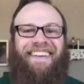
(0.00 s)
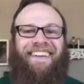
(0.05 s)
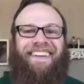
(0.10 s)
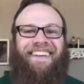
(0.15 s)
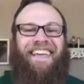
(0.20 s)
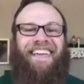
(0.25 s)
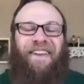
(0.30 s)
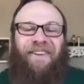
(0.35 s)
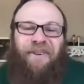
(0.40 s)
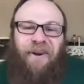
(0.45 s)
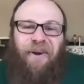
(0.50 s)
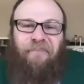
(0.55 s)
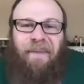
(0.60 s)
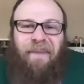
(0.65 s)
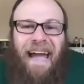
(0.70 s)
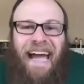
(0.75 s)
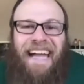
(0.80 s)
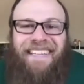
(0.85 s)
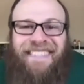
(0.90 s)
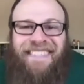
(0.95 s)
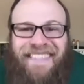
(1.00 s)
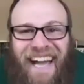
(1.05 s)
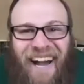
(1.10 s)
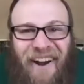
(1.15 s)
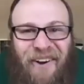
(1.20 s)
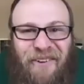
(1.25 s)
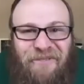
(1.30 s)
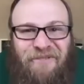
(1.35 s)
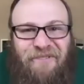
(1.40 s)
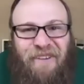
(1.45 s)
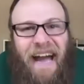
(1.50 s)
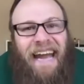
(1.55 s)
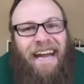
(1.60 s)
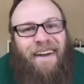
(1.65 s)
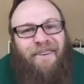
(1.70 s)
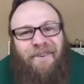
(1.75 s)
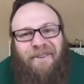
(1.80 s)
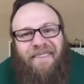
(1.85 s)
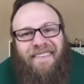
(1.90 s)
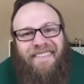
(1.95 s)
Can you imagine how
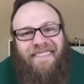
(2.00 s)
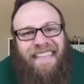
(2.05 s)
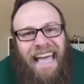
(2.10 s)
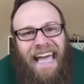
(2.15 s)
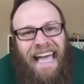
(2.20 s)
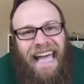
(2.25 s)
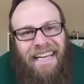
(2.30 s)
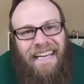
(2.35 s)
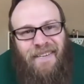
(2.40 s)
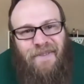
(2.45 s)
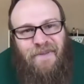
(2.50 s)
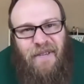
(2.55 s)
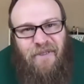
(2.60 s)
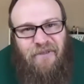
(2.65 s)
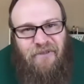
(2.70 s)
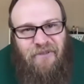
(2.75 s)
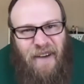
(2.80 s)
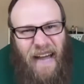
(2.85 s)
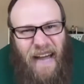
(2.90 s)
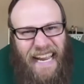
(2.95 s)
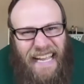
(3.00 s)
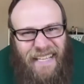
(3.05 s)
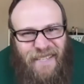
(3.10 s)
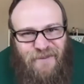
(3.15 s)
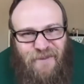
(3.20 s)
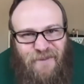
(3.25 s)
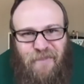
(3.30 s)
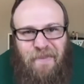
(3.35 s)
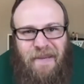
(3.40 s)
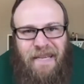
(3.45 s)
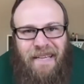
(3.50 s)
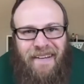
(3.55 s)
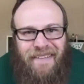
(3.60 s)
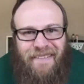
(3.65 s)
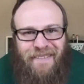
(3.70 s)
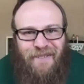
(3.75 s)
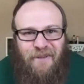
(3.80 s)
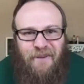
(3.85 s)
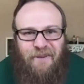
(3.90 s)
viral this act of defiance would be on social